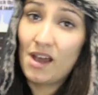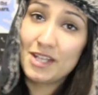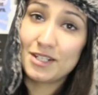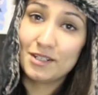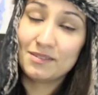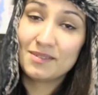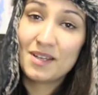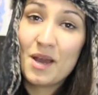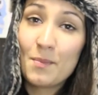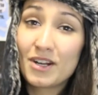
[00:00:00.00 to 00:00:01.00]
I don't.
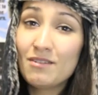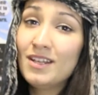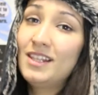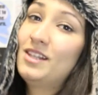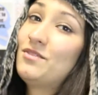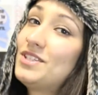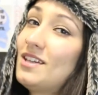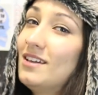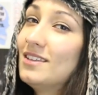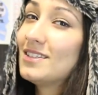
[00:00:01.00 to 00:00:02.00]
But I really love
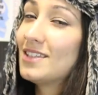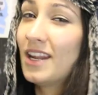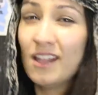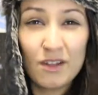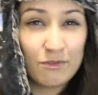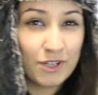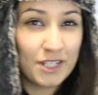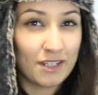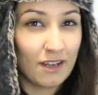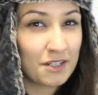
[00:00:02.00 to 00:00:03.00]
science and I love
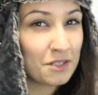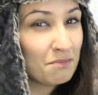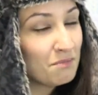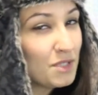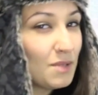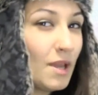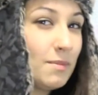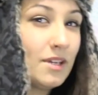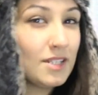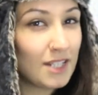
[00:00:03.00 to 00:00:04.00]
research, so
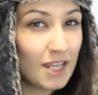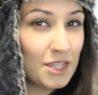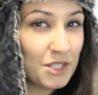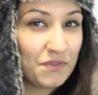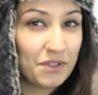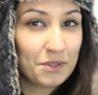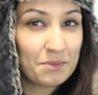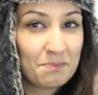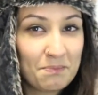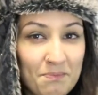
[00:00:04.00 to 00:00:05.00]
maybe I'll stay in this field.